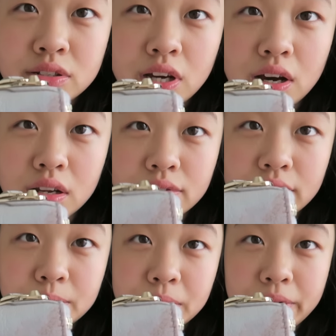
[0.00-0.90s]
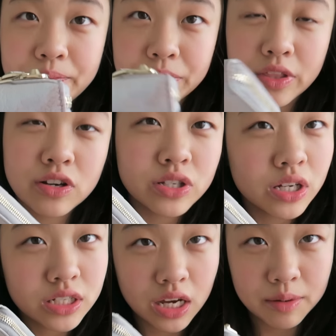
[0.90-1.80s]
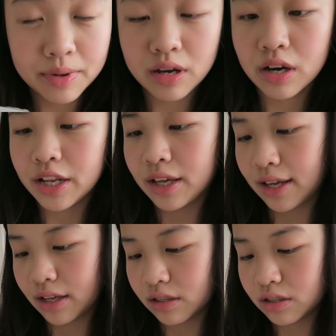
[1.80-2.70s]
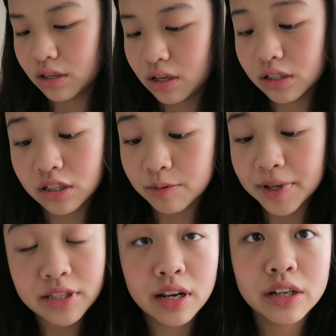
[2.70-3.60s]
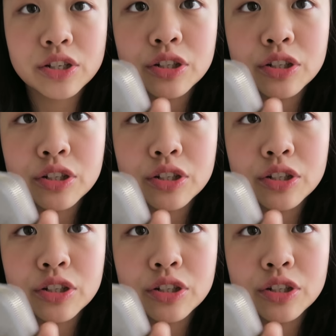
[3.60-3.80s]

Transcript: Not all of it, but there's still a tiny bit on it, and did the best that I could